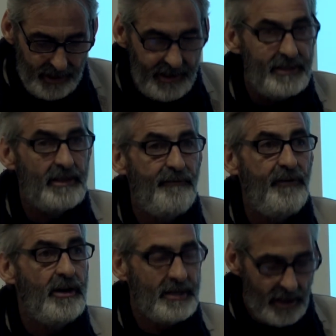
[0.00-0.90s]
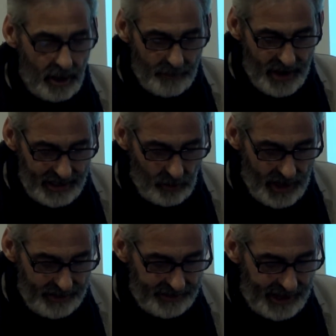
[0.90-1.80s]
This is the first time
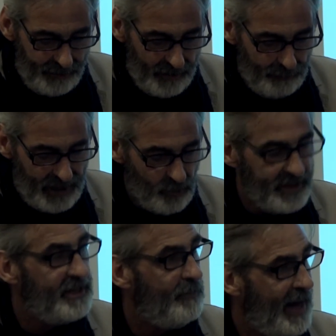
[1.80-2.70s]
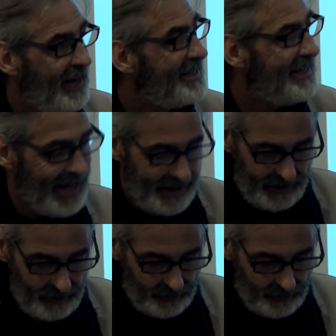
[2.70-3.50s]
anywhere that they'd been written about together.